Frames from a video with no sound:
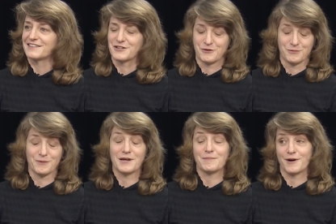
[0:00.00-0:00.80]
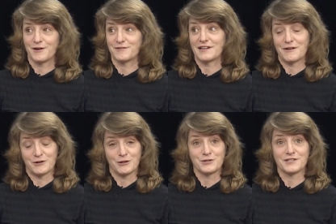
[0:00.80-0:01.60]
It's a great part of town,
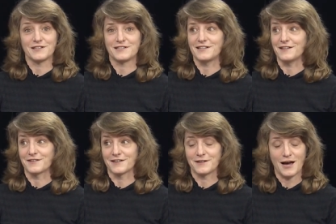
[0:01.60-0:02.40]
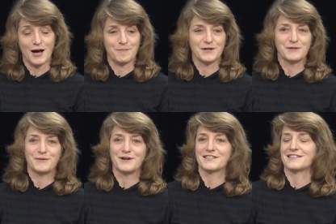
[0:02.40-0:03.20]
close to the T. You can mm. hop into
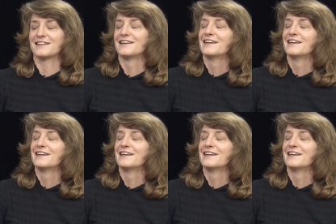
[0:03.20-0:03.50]
Boston.